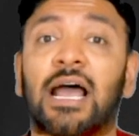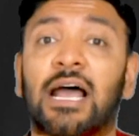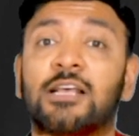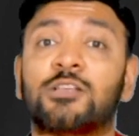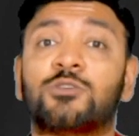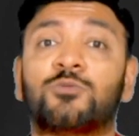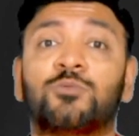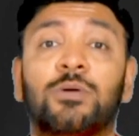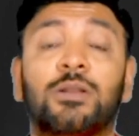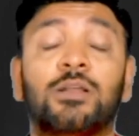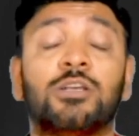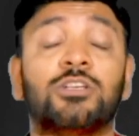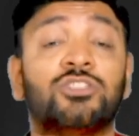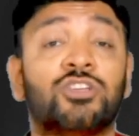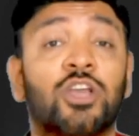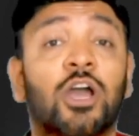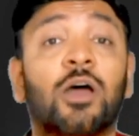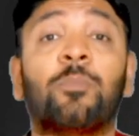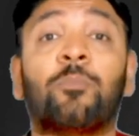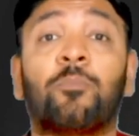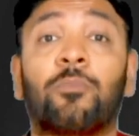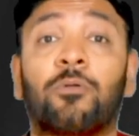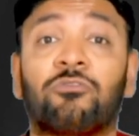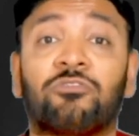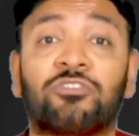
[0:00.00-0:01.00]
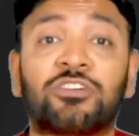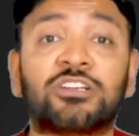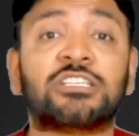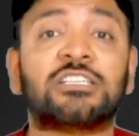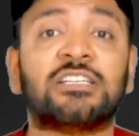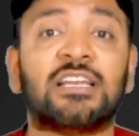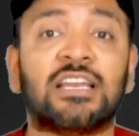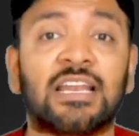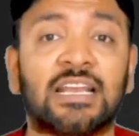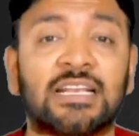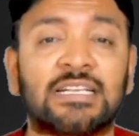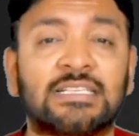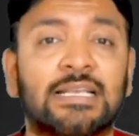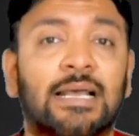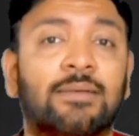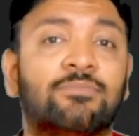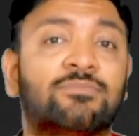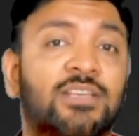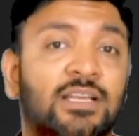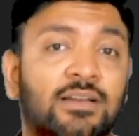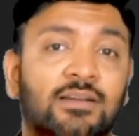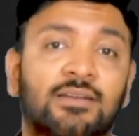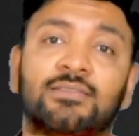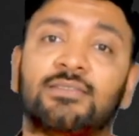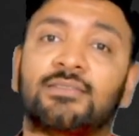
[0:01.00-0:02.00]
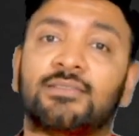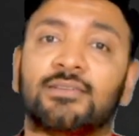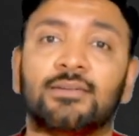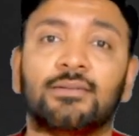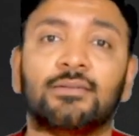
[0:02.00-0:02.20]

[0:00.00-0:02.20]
as far as your professional exams are concerned.